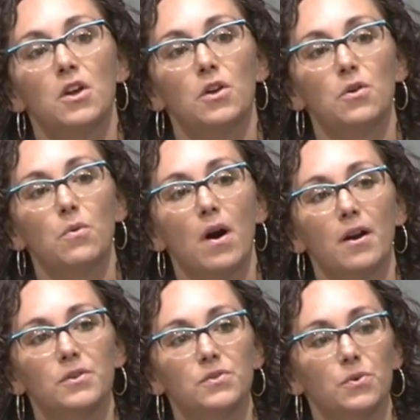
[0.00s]
who
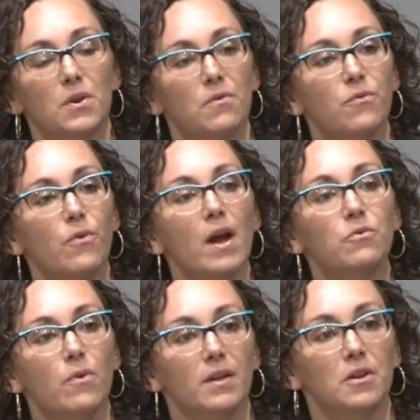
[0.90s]
are sort of
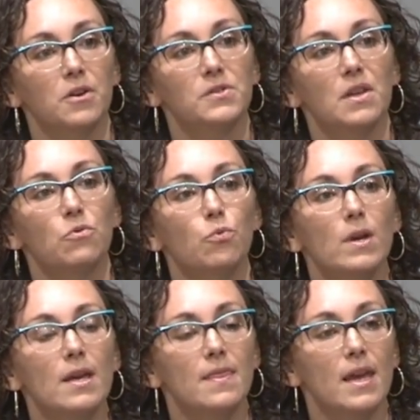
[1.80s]
front runners in
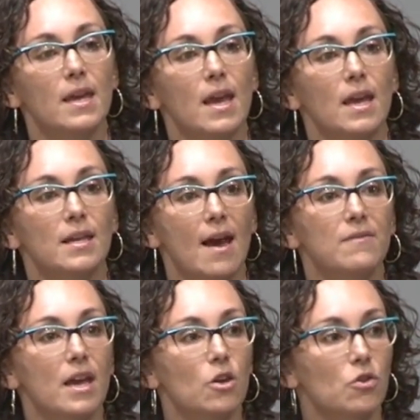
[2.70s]
rethinking
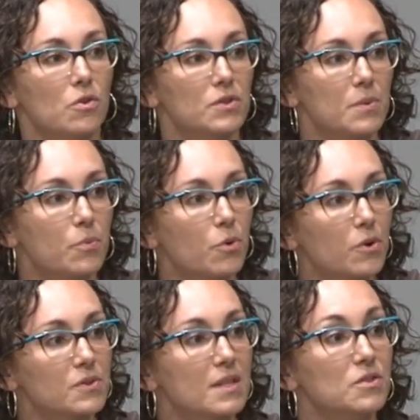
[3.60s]
navigational
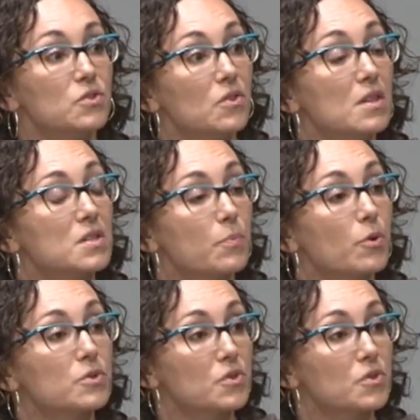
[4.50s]
supports and student support